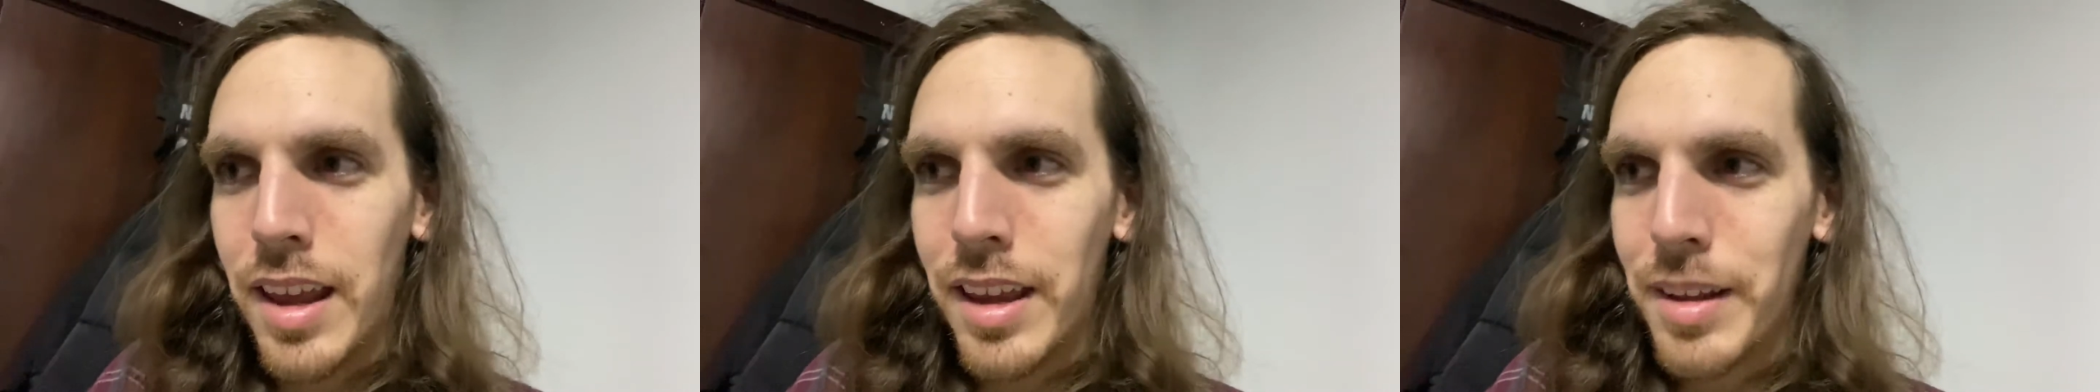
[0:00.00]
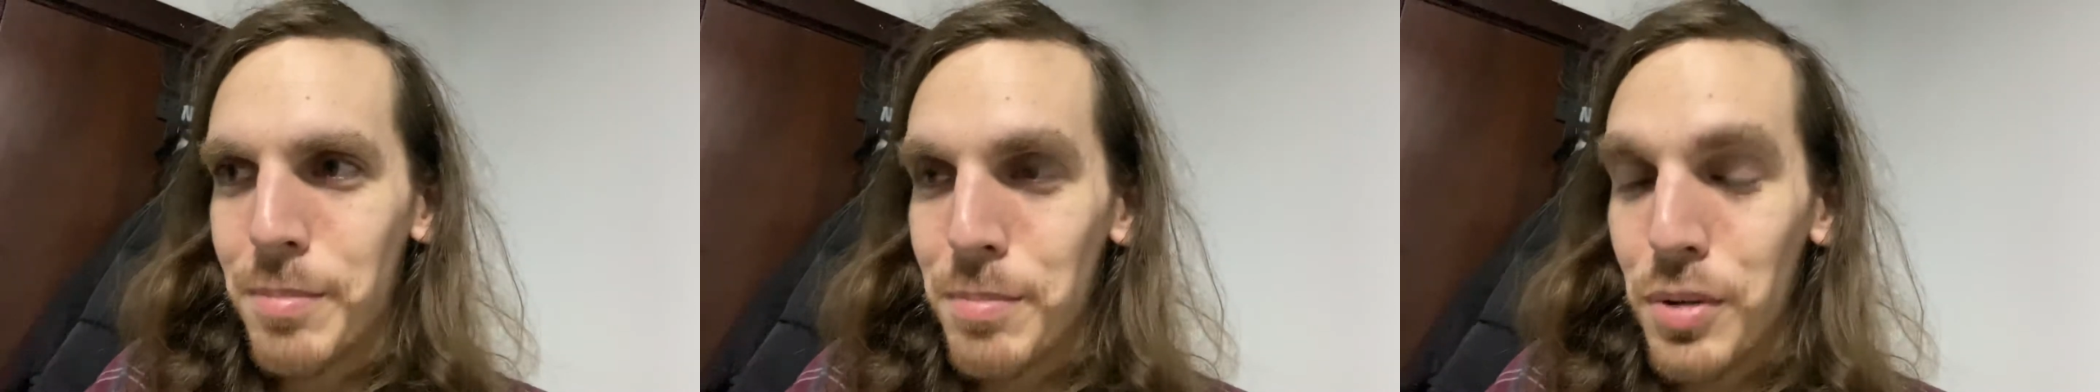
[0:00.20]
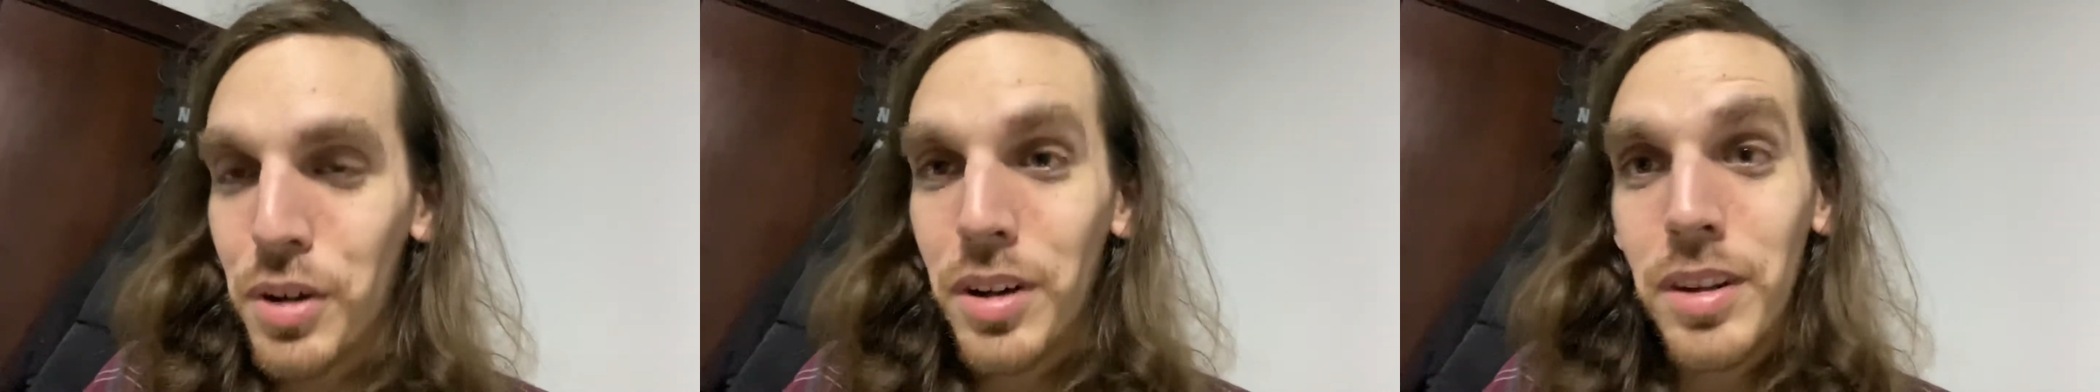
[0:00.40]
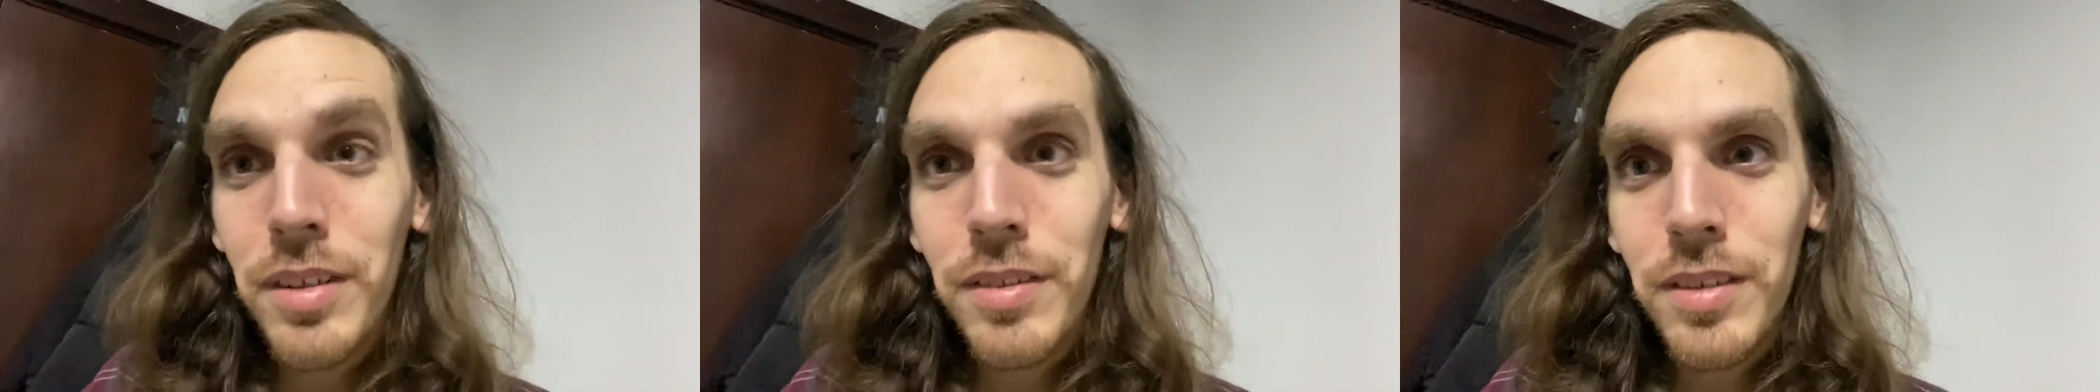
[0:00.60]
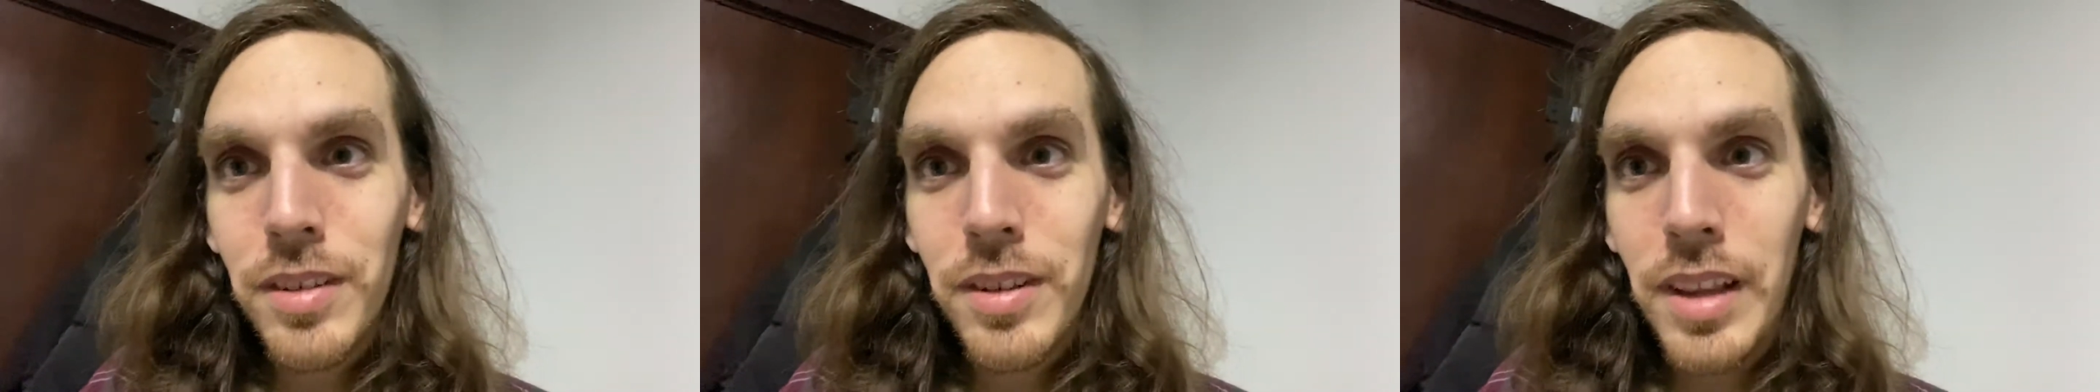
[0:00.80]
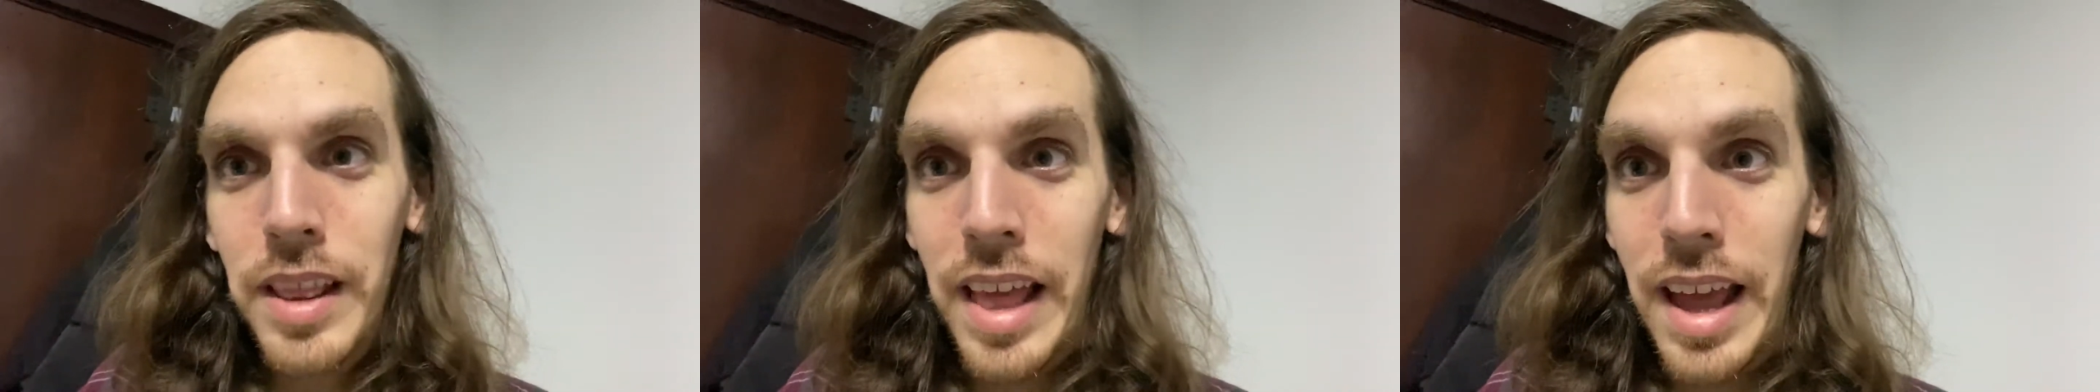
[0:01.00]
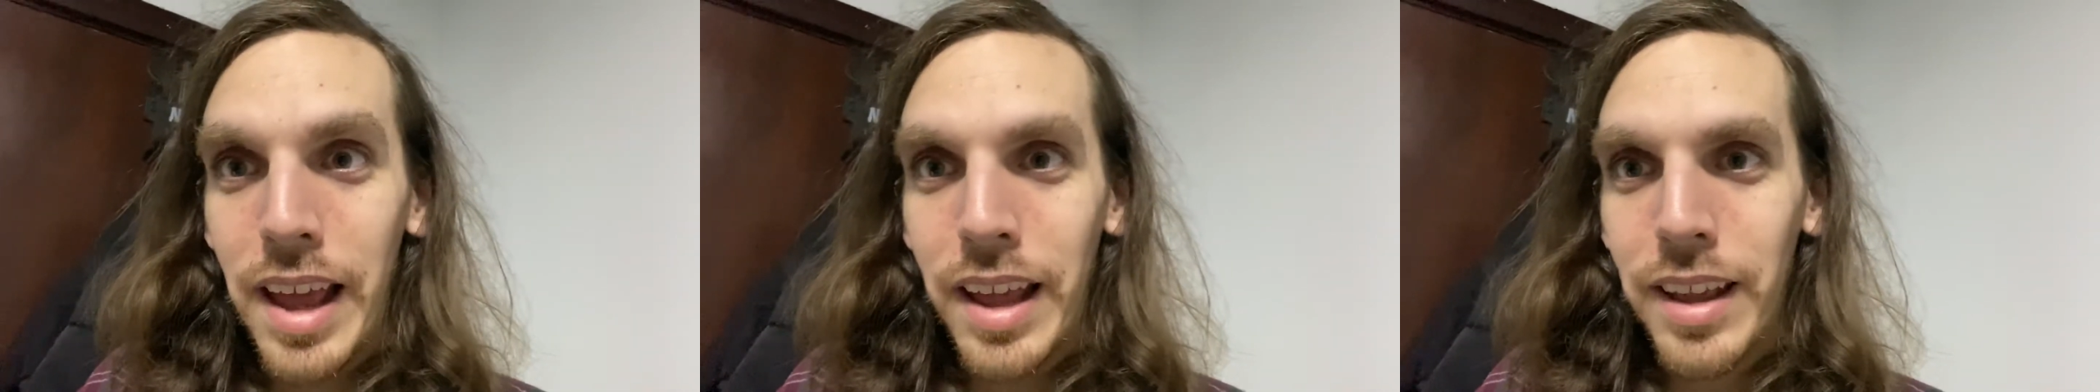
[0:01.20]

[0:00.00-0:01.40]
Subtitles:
book that